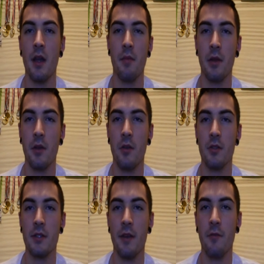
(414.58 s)

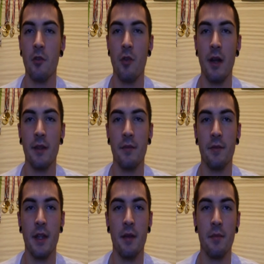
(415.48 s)
because every one of
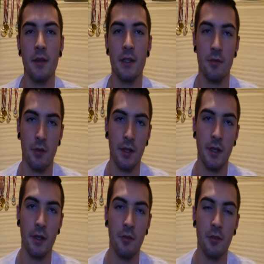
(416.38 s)
them is
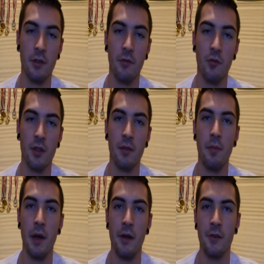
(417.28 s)
working on different
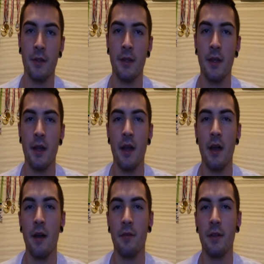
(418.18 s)
part
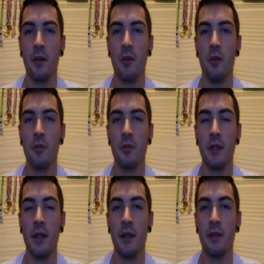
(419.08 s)
of the code,
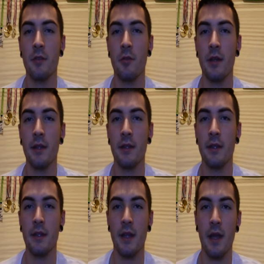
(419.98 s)
and when
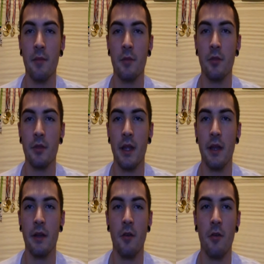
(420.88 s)
the time to
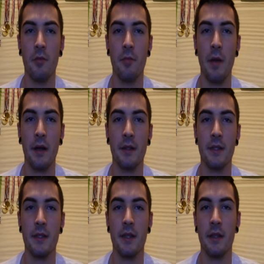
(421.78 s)
take all
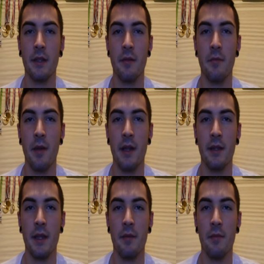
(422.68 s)
parts and combine
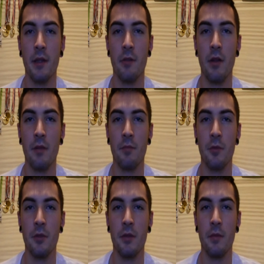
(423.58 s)
them in one
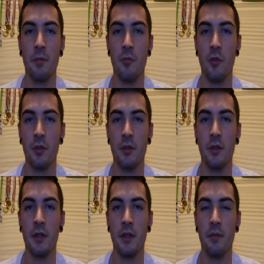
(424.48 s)

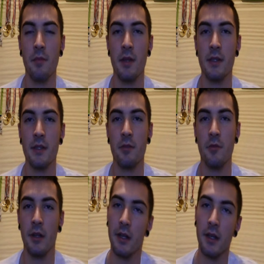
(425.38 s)
product, it must
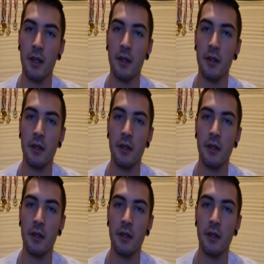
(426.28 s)
work and